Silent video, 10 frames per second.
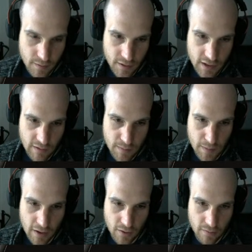Safety
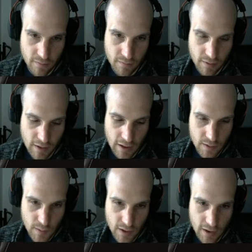back on, can't
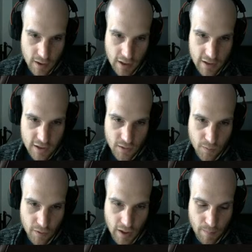do anything. Can still
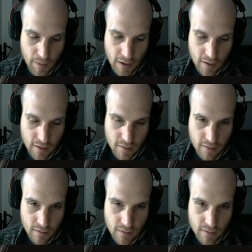pull that back.
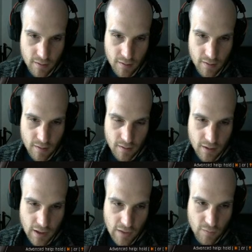
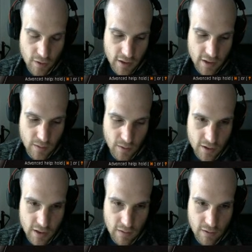Can't release it with the
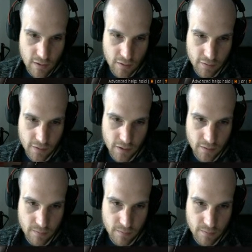safety off though.